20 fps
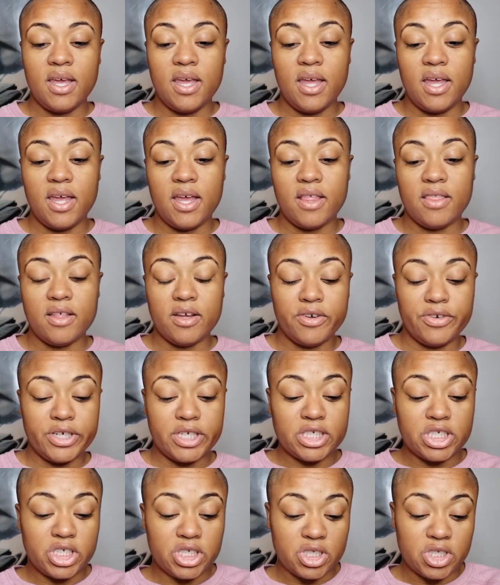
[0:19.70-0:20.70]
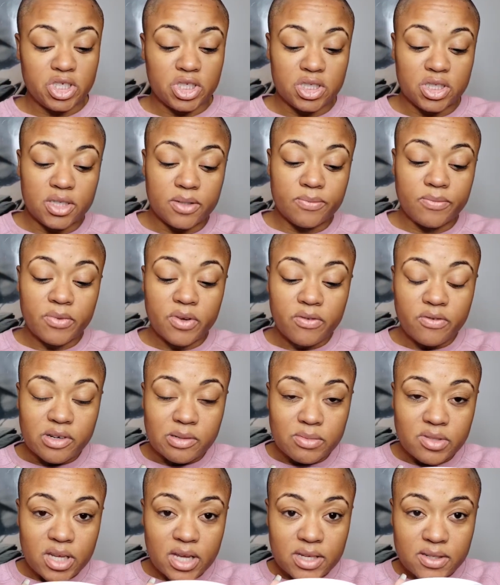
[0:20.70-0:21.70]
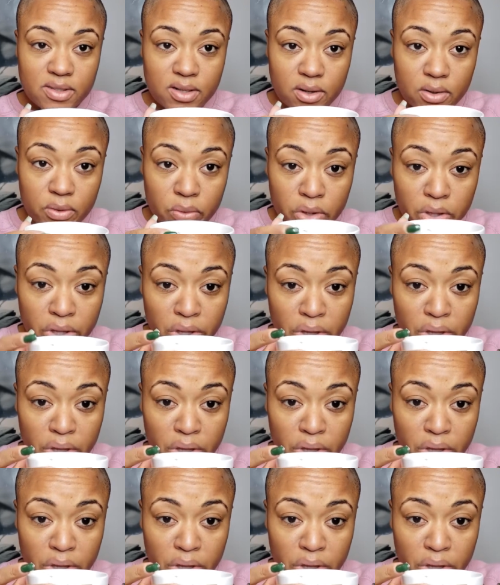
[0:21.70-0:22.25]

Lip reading: and the green ginger from Tezo.